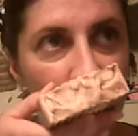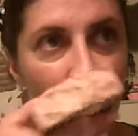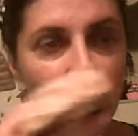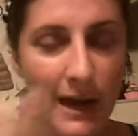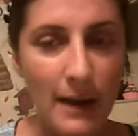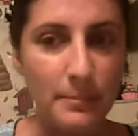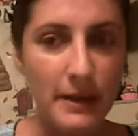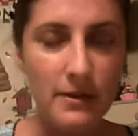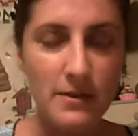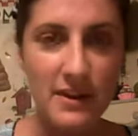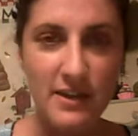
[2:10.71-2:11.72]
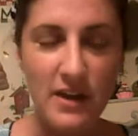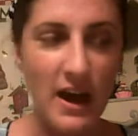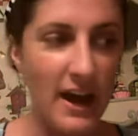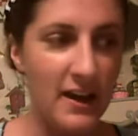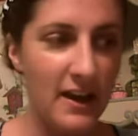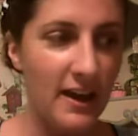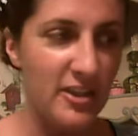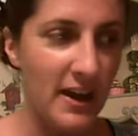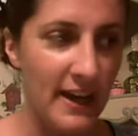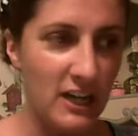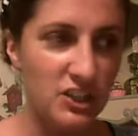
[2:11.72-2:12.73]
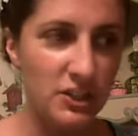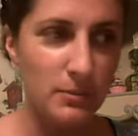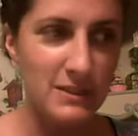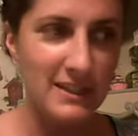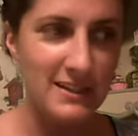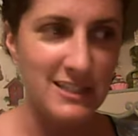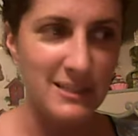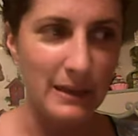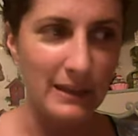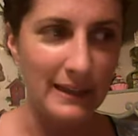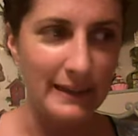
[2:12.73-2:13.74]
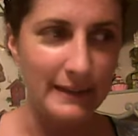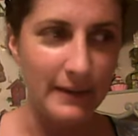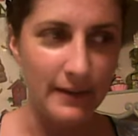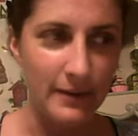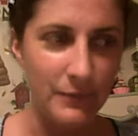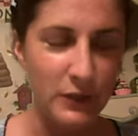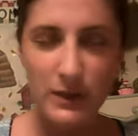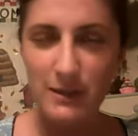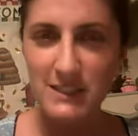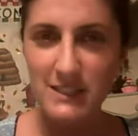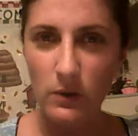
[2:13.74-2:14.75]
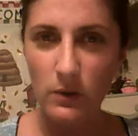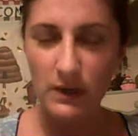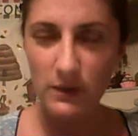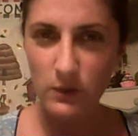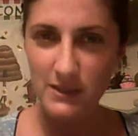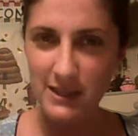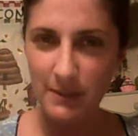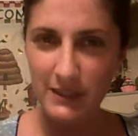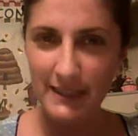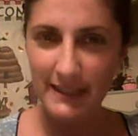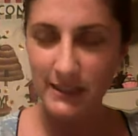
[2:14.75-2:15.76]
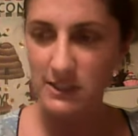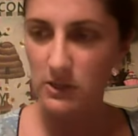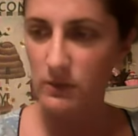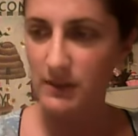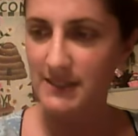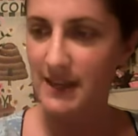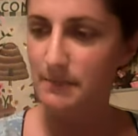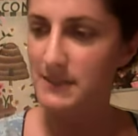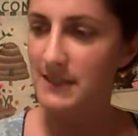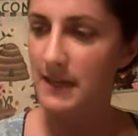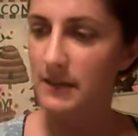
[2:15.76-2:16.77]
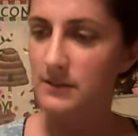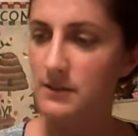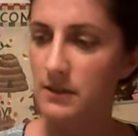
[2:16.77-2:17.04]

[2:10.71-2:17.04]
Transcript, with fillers: a lot better than I thought. I, I thought actually it was going to smell like um, cream soda or something, like a soda type scent,